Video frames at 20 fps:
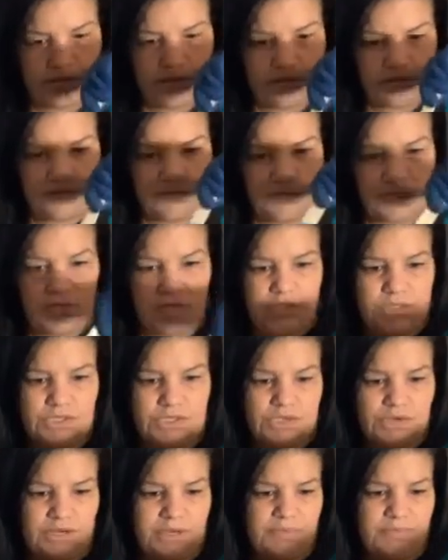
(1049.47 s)
I'm gonna
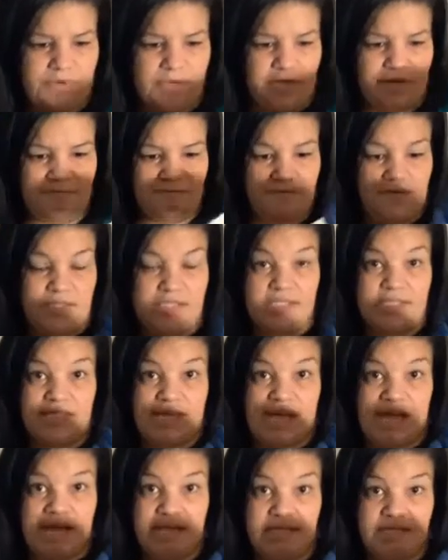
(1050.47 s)
scrape off the
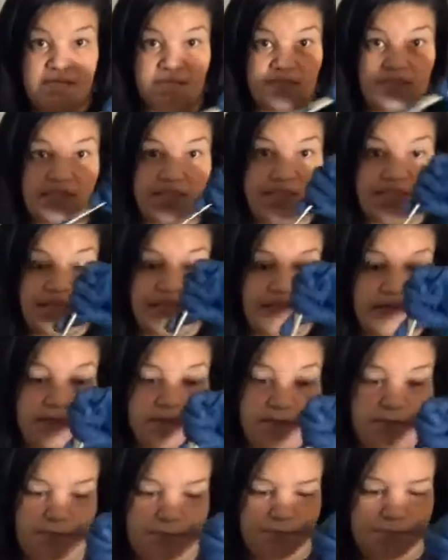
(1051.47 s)
sides of the
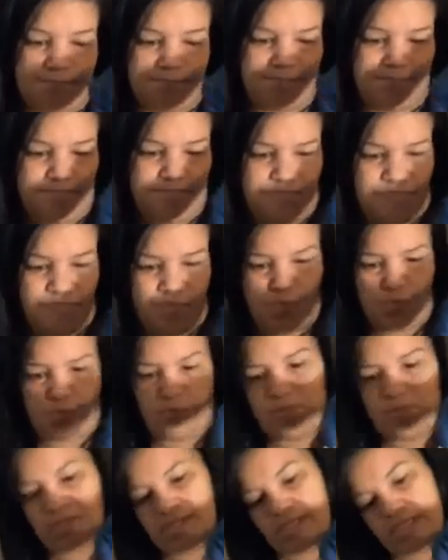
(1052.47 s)
stick. Do
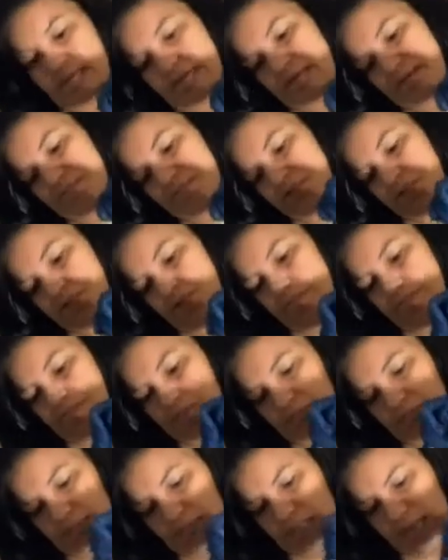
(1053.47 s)
one more time, scrape
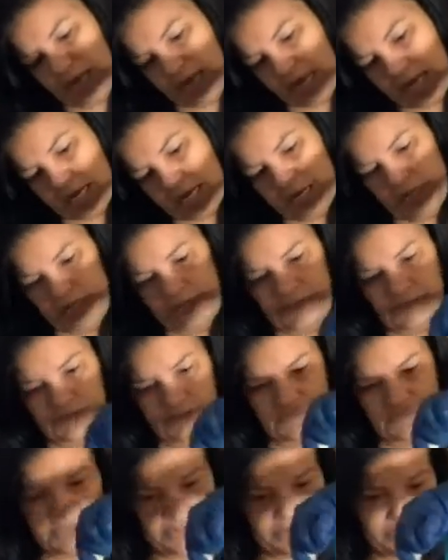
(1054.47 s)
the sides,
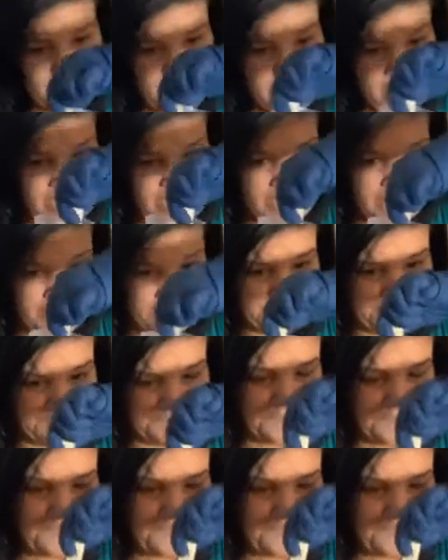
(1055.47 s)
scrape the bottom.